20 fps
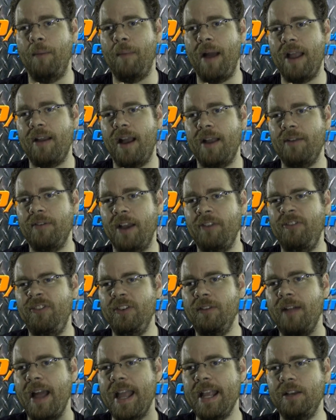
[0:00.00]
I
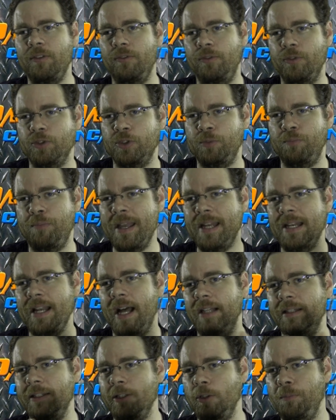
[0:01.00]
feel like there's been
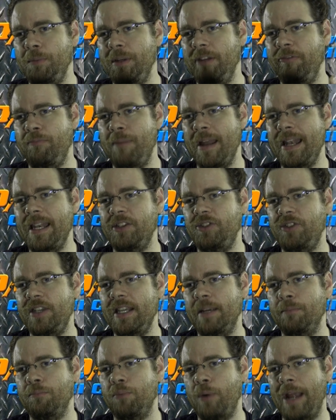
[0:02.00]
a little bit of Bendis
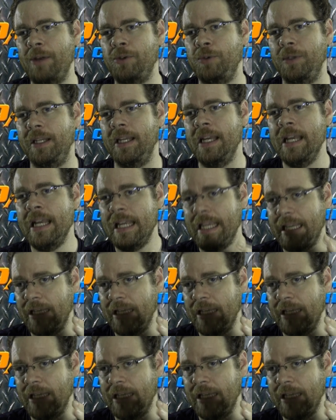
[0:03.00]
decompression